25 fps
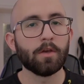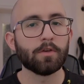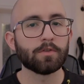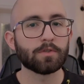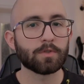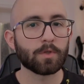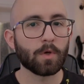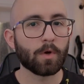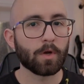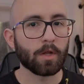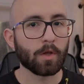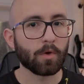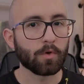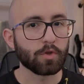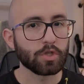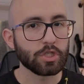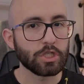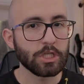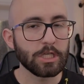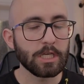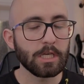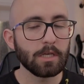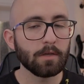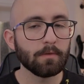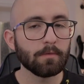Starting on
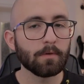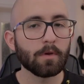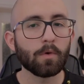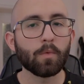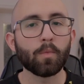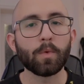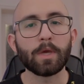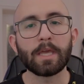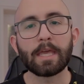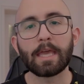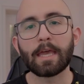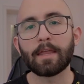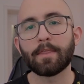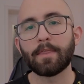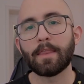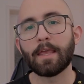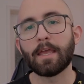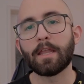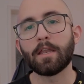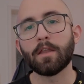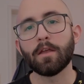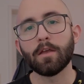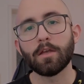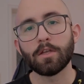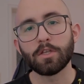G, we get
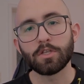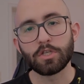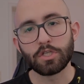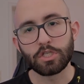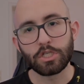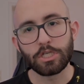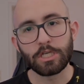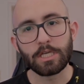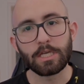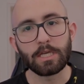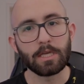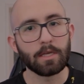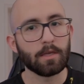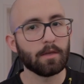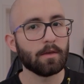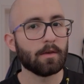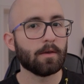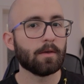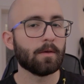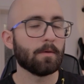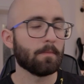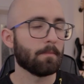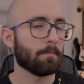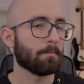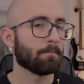then G,
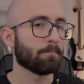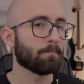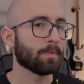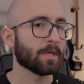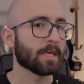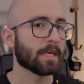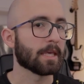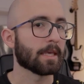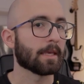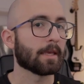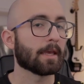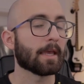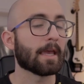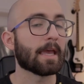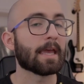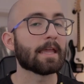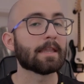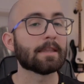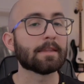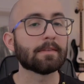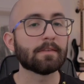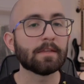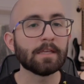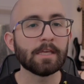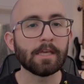B,
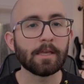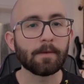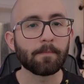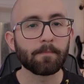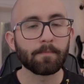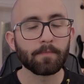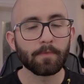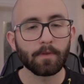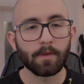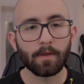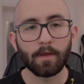and D.